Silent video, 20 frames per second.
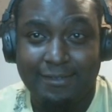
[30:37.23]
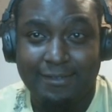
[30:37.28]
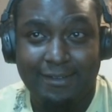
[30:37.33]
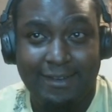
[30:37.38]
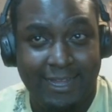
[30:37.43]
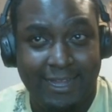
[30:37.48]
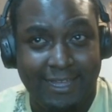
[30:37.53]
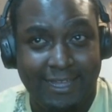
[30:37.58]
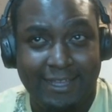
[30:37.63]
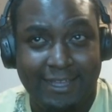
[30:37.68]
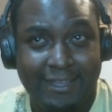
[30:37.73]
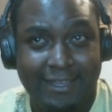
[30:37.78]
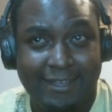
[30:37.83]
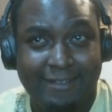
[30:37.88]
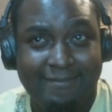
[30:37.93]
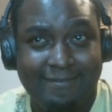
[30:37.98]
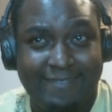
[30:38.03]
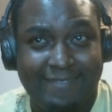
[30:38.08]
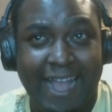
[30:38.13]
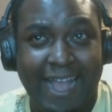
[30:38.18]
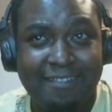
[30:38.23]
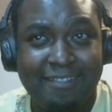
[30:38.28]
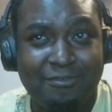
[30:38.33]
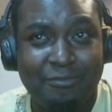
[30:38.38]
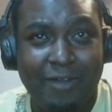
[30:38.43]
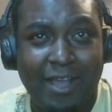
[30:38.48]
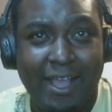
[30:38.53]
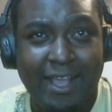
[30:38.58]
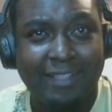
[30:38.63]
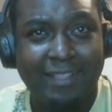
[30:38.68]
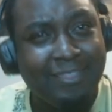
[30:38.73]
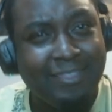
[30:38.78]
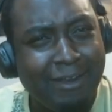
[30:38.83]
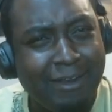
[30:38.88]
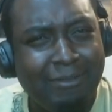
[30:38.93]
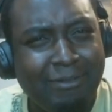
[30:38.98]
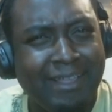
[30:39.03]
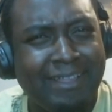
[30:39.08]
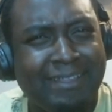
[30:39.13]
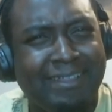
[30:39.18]
Like, that's why I thought
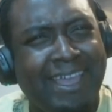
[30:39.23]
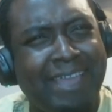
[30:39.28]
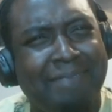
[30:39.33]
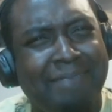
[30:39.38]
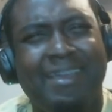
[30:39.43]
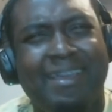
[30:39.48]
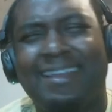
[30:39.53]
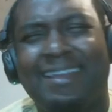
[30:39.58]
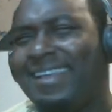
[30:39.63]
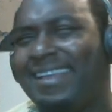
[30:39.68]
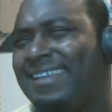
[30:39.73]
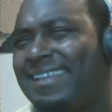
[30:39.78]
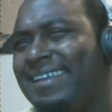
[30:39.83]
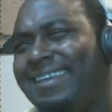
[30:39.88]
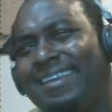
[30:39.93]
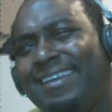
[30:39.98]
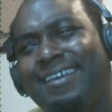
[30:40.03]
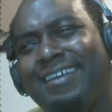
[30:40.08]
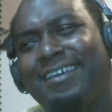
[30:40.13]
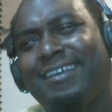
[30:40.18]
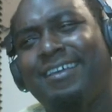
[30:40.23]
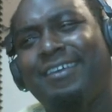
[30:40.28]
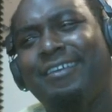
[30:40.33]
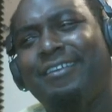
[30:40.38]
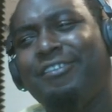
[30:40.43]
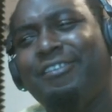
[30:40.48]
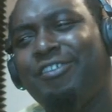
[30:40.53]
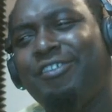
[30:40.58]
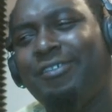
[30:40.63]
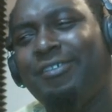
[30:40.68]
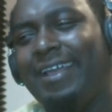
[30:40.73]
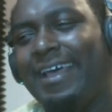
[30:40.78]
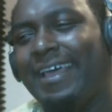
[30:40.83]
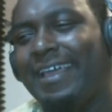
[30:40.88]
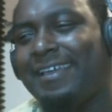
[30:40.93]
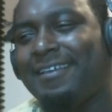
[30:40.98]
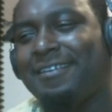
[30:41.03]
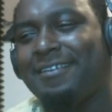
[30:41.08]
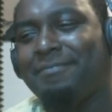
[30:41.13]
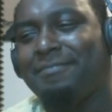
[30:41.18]
of, like, hey, man, like, you're so,
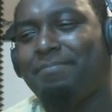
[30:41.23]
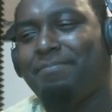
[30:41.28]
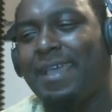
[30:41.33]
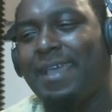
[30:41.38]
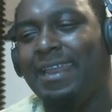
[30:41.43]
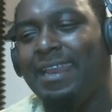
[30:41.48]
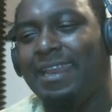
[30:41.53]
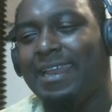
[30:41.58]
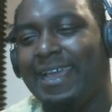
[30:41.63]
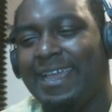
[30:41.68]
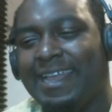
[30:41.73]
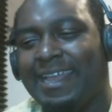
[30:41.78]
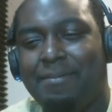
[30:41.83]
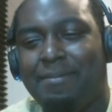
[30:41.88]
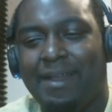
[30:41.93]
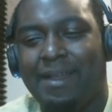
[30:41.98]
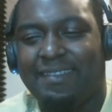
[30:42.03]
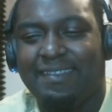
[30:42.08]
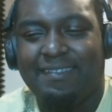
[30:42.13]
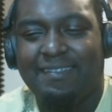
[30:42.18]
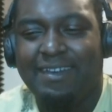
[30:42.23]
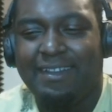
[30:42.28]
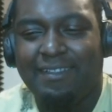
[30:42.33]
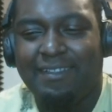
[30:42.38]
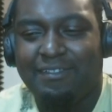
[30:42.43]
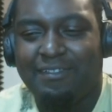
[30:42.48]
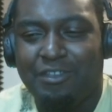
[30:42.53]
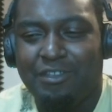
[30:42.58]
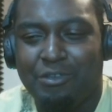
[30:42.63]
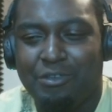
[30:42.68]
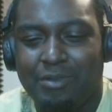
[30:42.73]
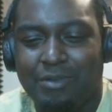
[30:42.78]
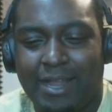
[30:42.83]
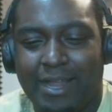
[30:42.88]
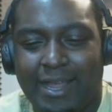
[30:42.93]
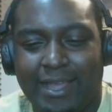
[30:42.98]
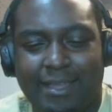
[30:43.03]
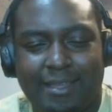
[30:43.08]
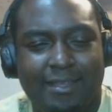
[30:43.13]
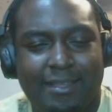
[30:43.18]
like, petty. Like, anybody says anything to you,
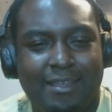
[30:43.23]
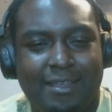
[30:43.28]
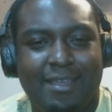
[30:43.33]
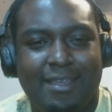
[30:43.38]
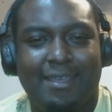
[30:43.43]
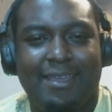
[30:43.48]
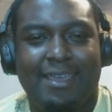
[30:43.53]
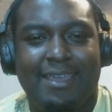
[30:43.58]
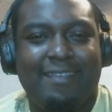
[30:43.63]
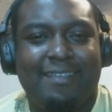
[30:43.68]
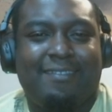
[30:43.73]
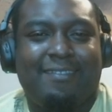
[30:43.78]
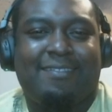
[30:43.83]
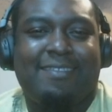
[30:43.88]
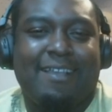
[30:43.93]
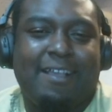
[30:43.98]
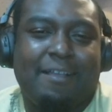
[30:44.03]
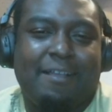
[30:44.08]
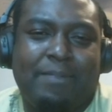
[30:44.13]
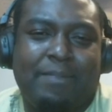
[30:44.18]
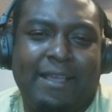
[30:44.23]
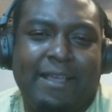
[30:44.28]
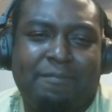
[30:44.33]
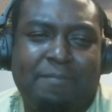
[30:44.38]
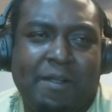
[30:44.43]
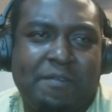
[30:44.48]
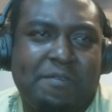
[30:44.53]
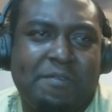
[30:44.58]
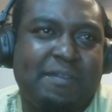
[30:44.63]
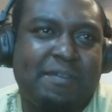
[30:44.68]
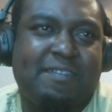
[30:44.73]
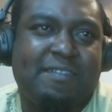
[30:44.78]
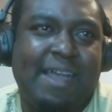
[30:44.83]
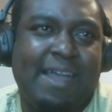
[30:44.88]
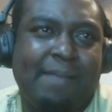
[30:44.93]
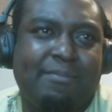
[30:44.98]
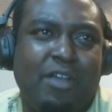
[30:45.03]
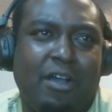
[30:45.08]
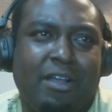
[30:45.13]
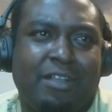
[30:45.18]
like, he's black sperm spends his
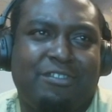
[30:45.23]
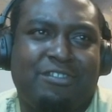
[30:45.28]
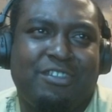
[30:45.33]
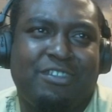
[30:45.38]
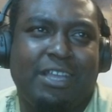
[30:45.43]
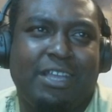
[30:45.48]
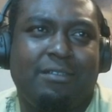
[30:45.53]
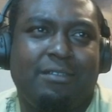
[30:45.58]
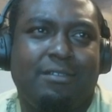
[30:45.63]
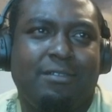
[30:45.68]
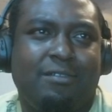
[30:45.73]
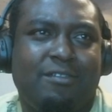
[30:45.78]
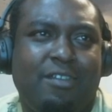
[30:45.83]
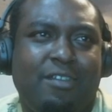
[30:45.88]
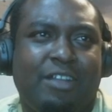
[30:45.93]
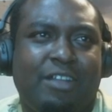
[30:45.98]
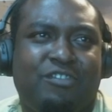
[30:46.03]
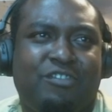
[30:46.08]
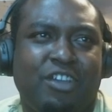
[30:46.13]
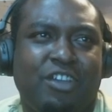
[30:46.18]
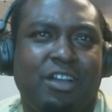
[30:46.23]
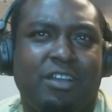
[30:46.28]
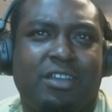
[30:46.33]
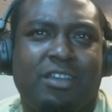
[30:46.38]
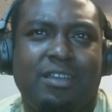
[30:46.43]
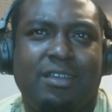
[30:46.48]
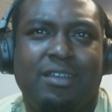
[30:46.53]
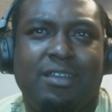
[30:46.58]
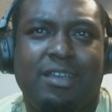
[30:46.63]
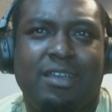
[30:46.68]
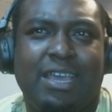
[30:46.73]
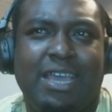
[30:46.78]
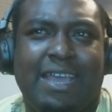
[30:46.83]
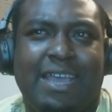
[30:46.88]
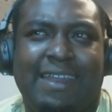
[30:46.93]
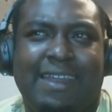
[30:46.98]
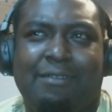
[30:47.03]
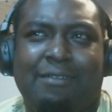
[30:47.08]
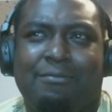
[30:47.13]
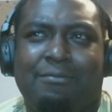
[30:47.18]
time talking shit, talking junk.
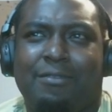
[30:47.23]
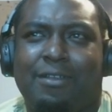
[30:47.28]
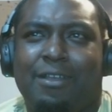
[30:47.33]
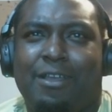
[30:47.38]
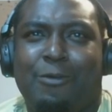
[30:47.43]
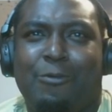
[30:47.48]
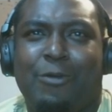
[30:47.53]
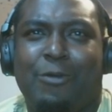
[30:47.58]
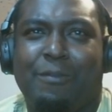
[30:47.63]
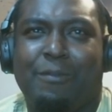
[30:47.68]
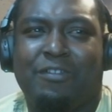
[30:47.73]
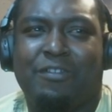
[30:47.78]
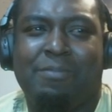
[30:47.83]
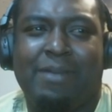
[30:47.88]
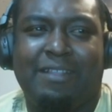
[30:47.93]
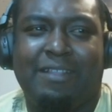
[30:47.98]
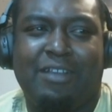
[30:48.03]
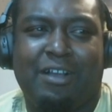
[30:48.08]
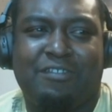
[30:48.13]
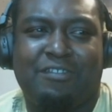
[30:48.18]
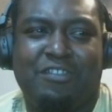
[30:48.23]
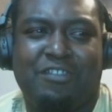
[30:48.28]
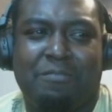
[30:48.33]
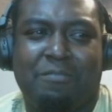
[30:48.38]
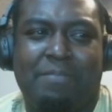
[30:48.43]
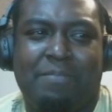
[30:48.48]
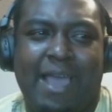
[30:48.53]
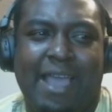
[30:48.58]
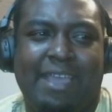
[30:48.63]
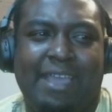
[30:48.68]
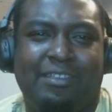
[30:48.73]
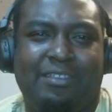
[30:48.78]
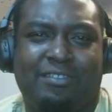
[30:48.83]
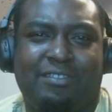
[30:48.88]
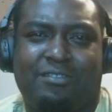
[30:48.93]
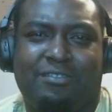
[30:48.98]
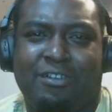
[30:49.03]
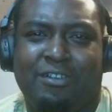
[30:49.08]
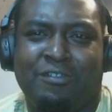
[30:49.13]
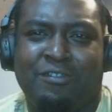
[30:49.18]
And then whenever somebody talks junk back, he
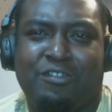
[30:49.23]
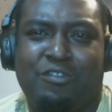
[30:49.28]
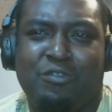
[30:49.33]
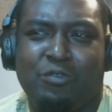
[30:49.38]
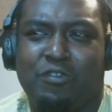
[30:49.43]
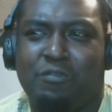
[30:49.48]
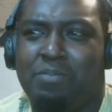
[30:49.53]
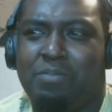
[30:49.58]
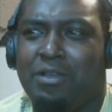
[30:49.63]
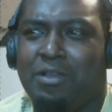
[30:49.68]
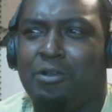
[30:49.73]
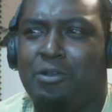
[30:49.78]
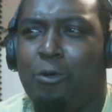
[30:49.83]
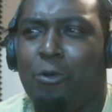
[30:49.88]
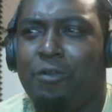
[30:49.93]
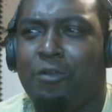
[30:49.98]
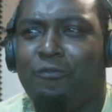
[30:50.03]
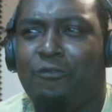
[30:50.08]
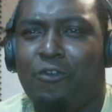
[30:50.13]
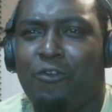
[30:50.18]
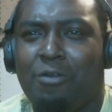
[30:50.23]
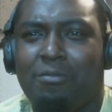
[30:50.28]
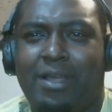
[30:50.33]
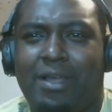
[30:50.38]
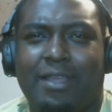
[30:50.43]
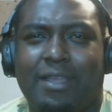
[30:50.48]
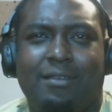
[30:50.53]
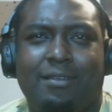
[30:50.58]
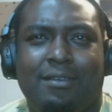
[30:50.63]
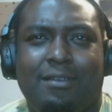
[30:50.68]
just turns into his big golden form. Like,